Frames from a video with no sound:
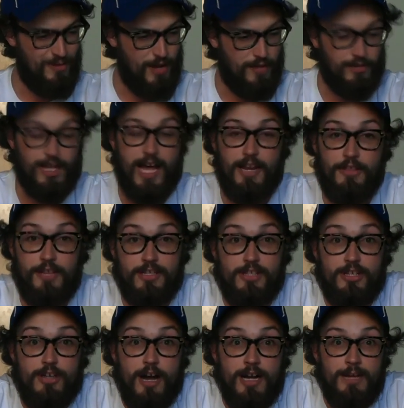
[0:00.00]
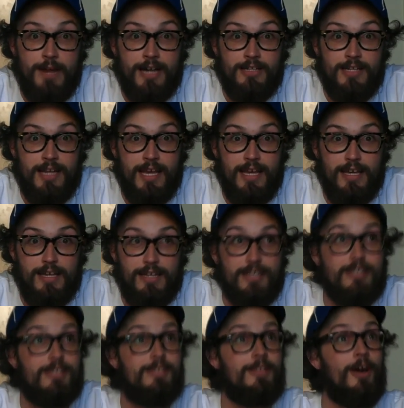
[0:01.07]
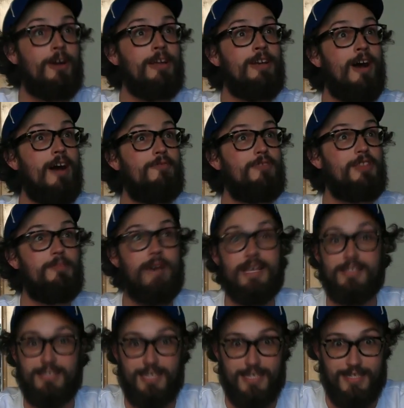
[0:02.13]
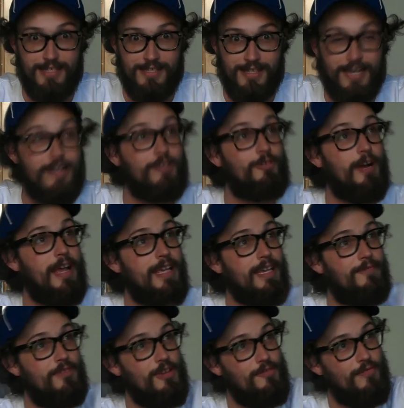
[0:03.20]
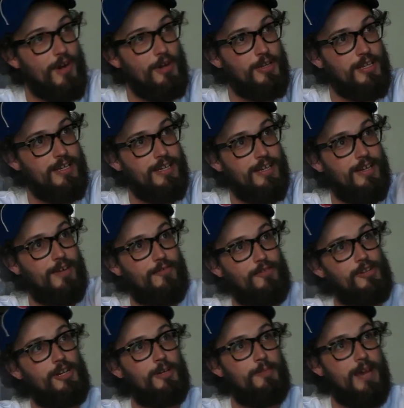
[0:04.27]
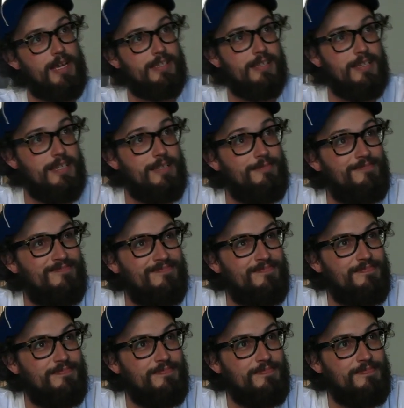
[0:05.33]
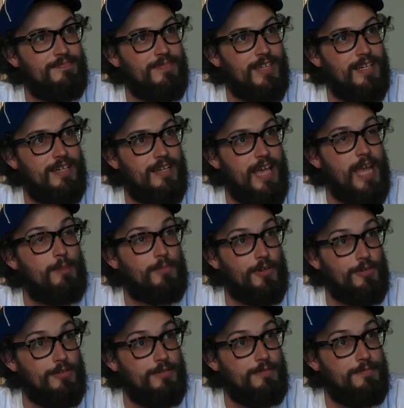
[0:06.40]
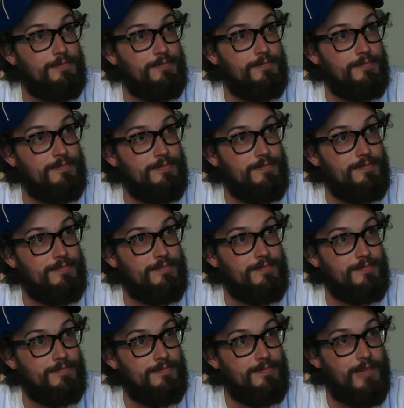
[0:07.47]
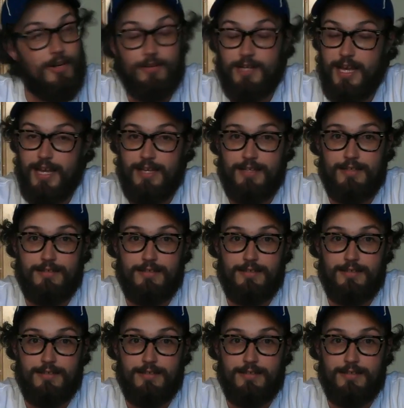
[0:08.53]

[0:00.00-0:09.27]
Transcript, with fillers: We have a lot of things to talk about today. Starting off with the besties. Craig, have you voted for your bestie? Yes. April? Yes. Okay.